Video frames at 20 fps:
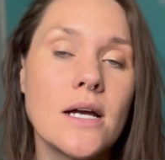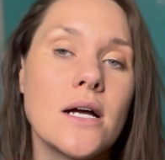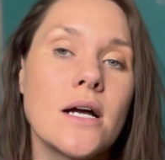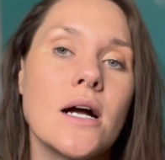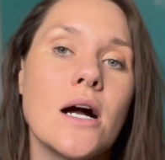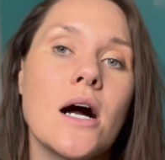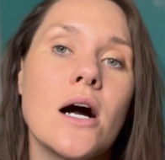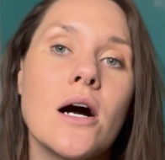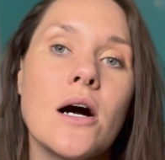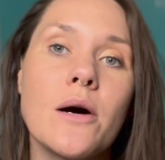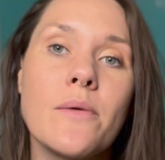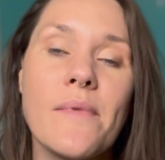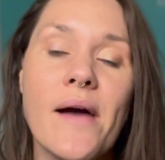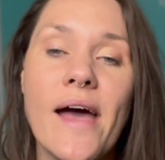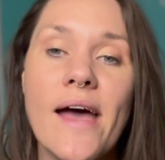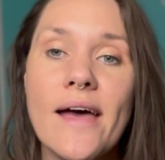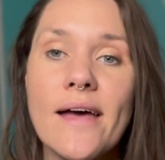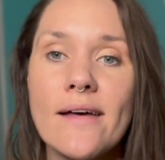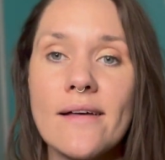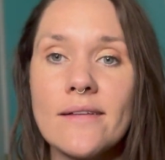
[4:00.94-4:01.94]

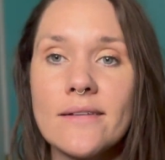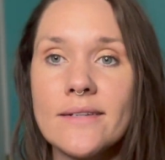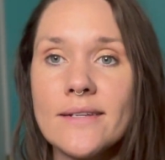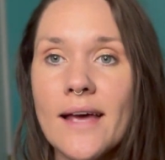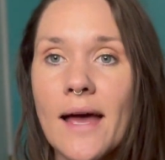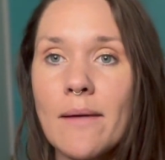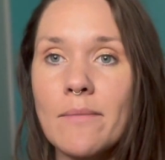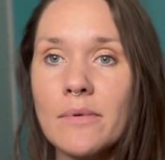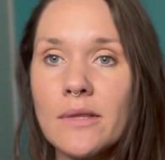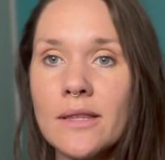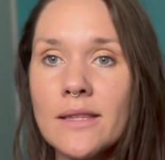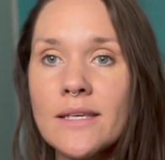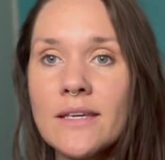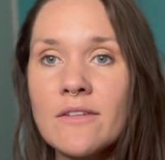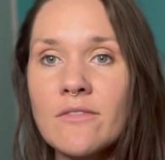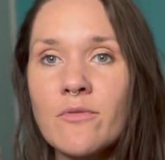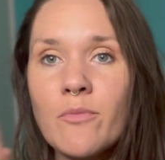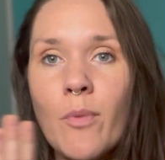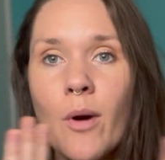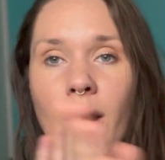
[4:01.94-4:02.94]
And I
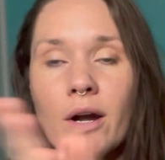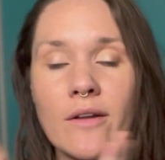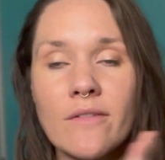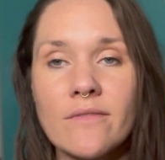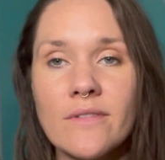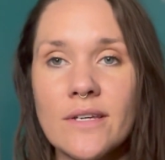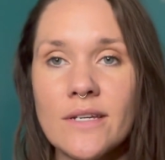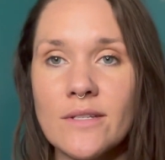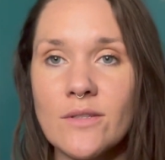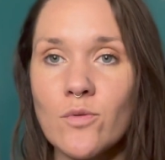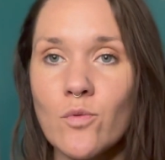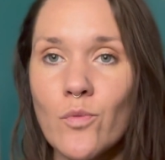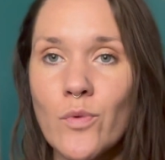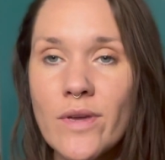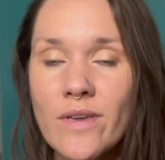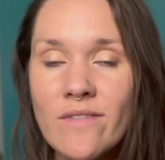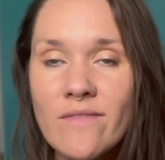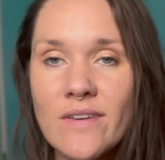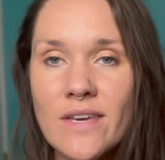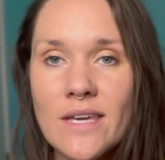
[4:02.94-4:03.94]
believe part of this
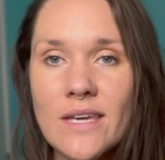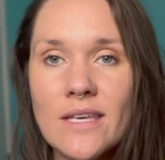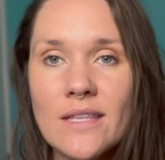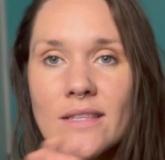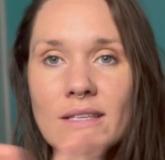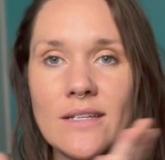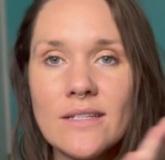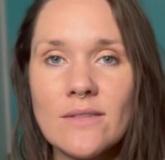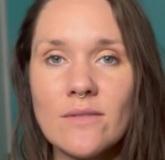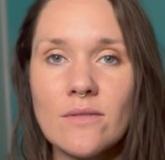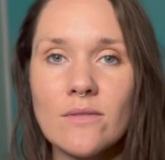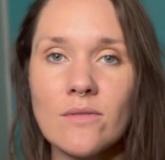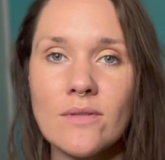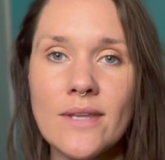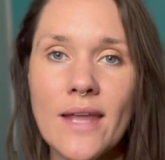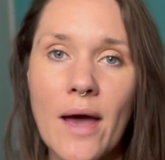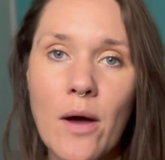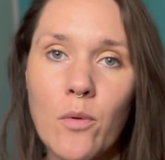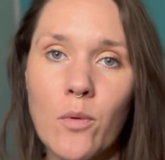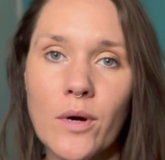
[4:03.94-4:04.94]
weaving, this
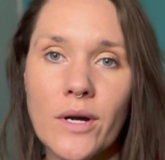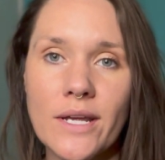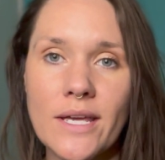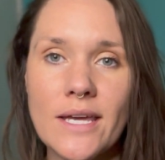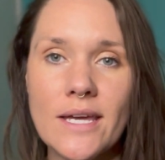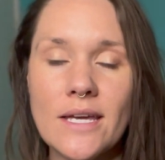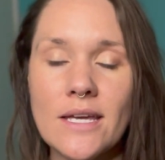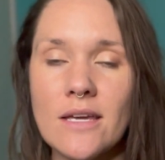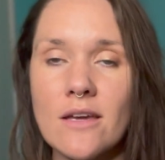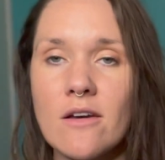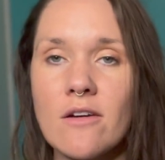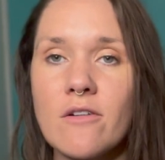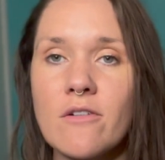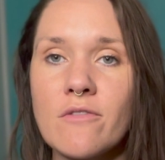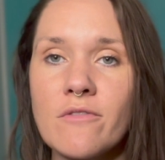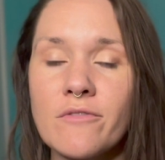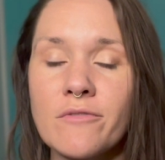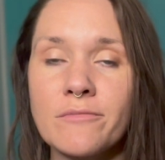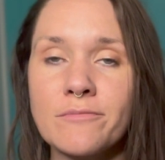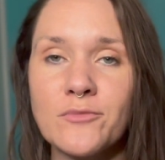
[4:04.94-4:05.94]
networking
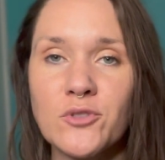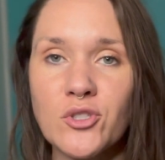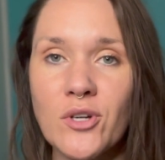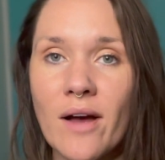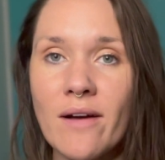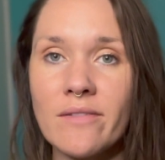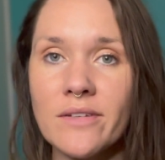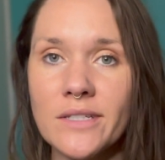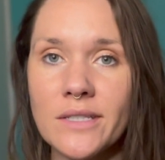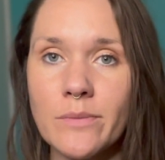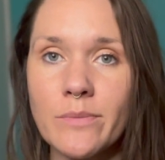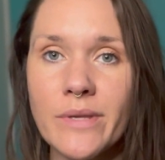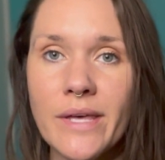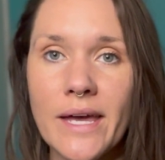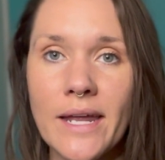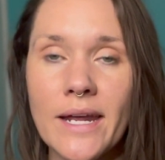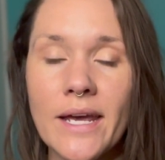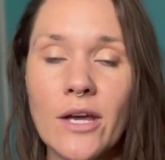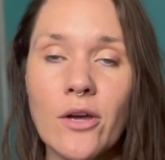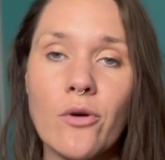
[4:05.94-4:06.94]
of traveling the
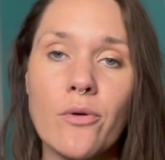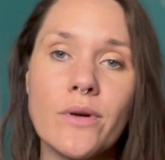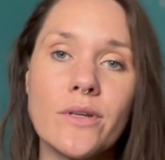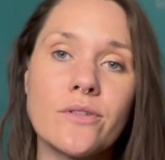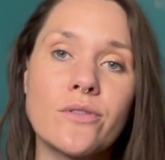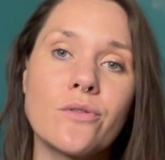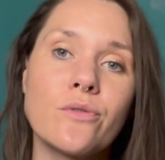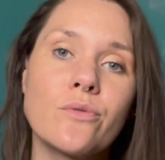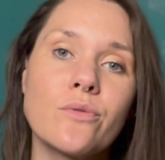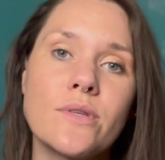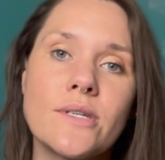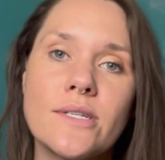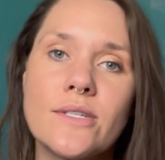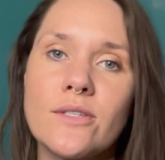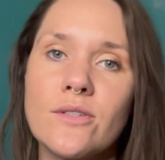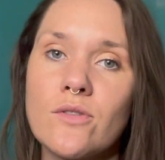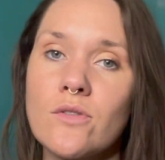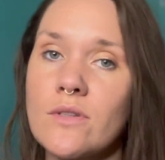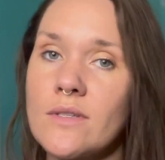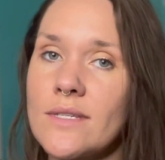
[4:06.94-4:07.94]
planet and going to
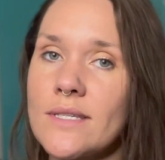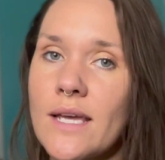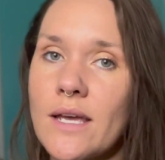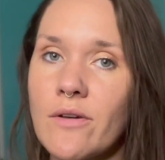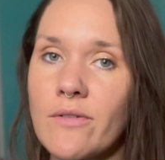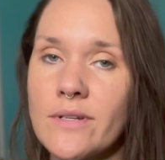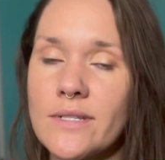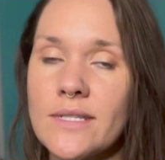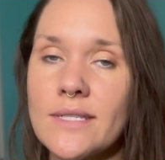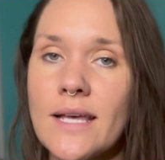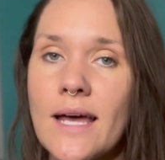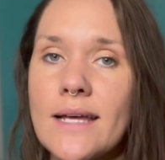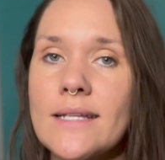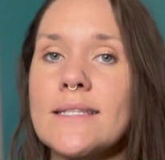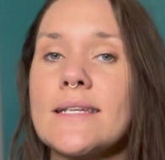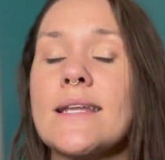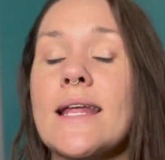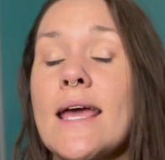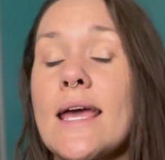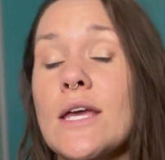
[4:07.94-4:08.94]
these sacred sites
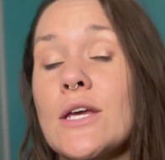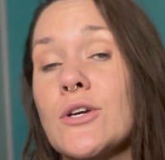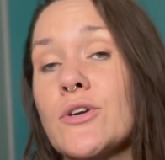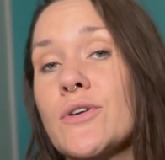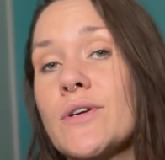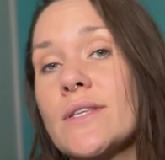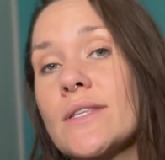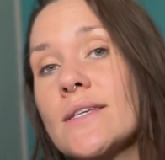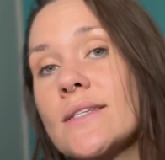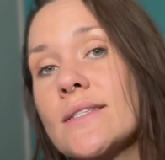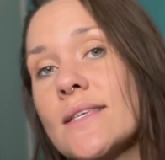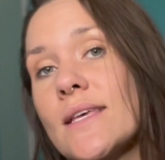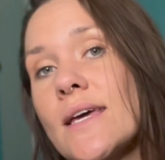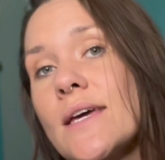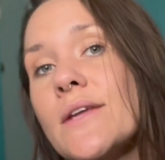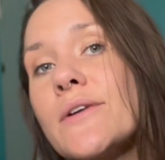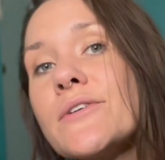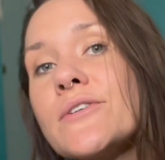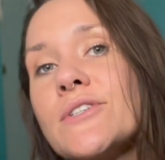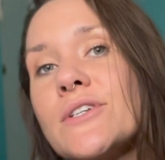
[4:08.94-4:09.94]
and anchoring this
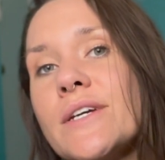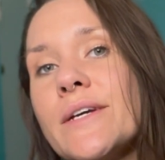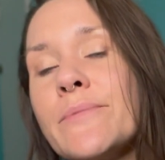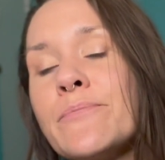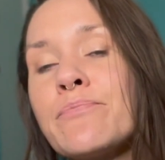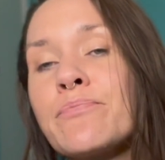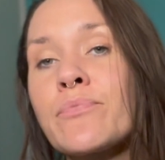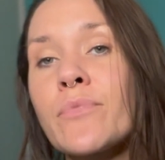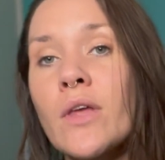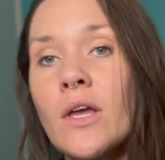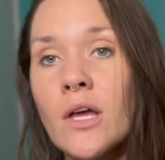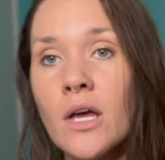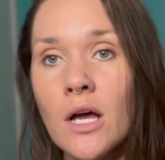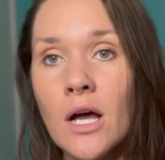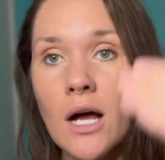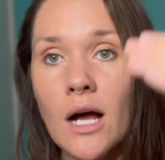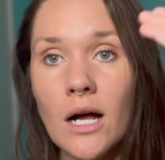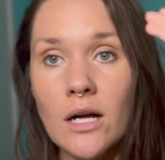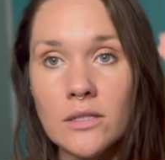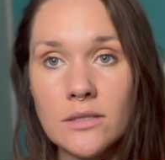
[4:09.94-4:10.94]
energy,
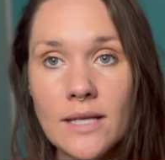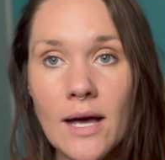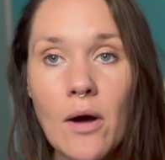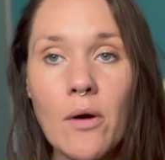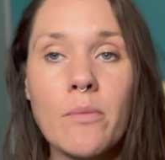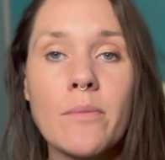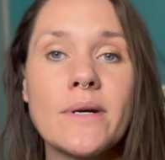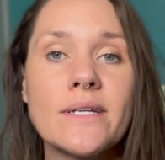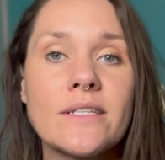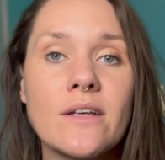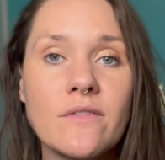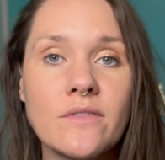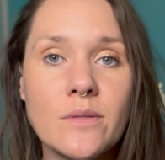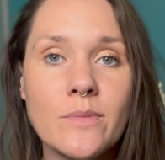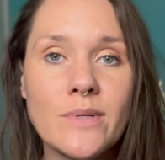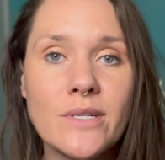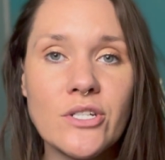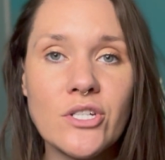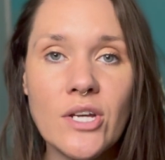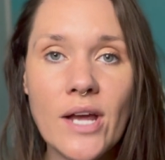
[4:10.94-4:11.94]
allowing myself to
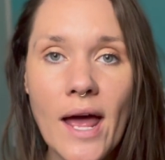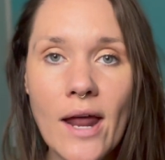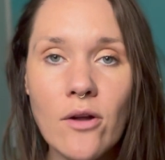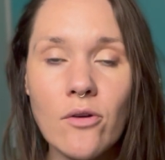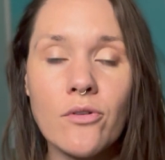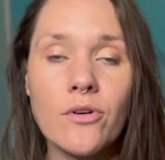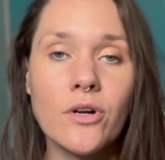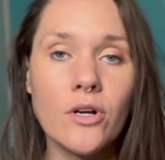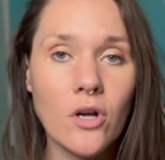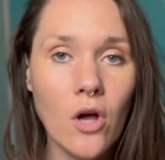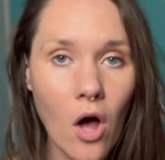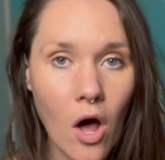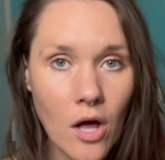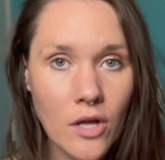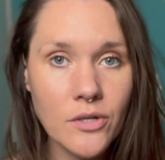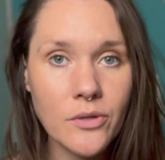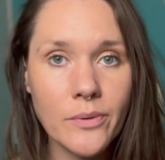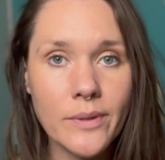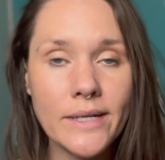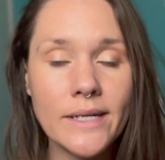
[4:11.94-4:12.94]
be a channel or a
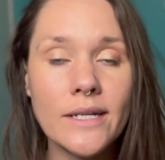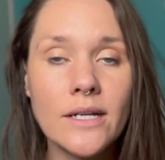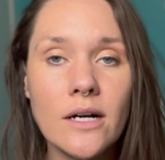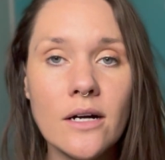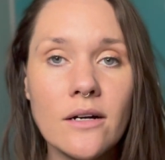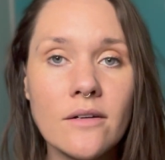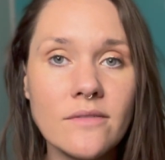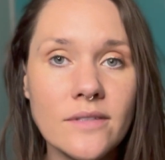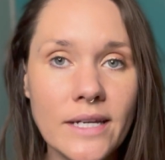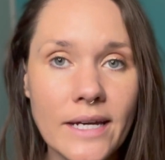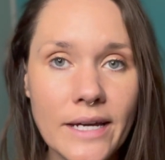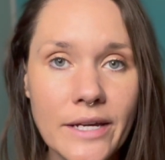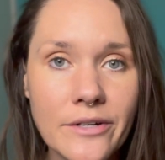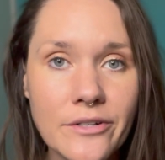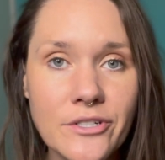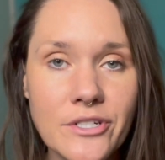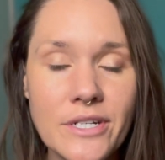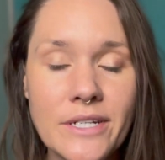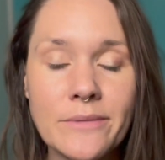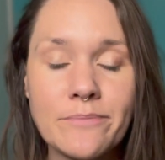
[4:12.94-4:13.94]
conduit of the
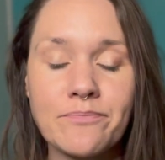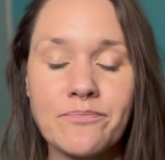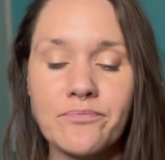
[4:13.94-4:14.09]
energy